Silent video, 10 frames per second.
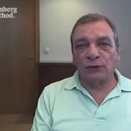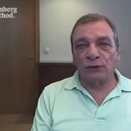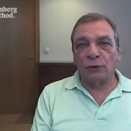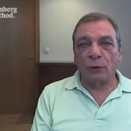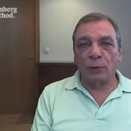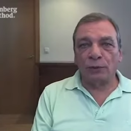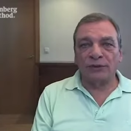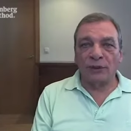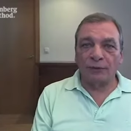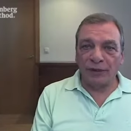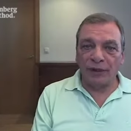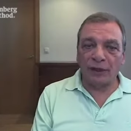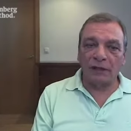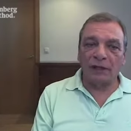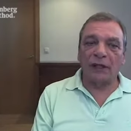to stop
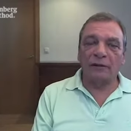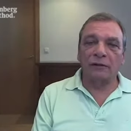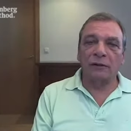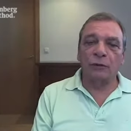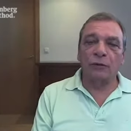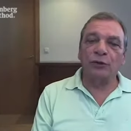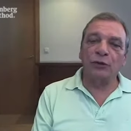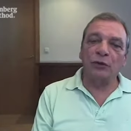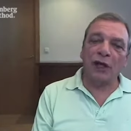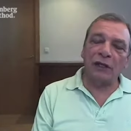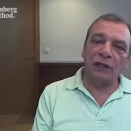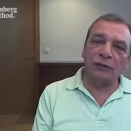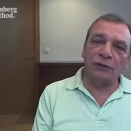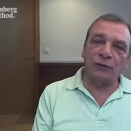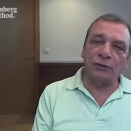something in that. Would you like
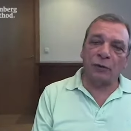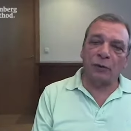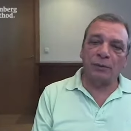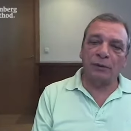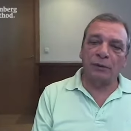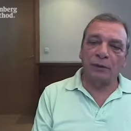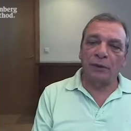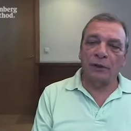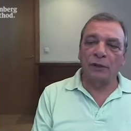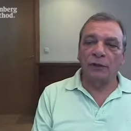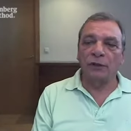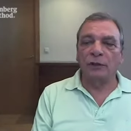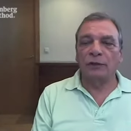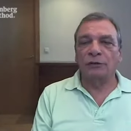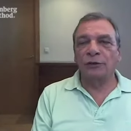it to stop?
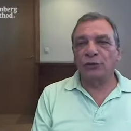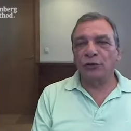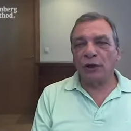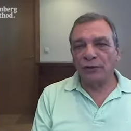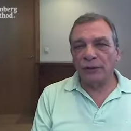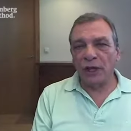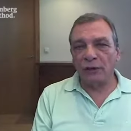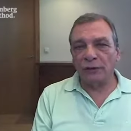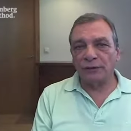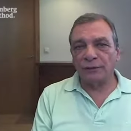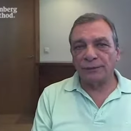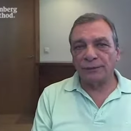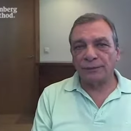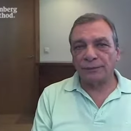Did you have enough?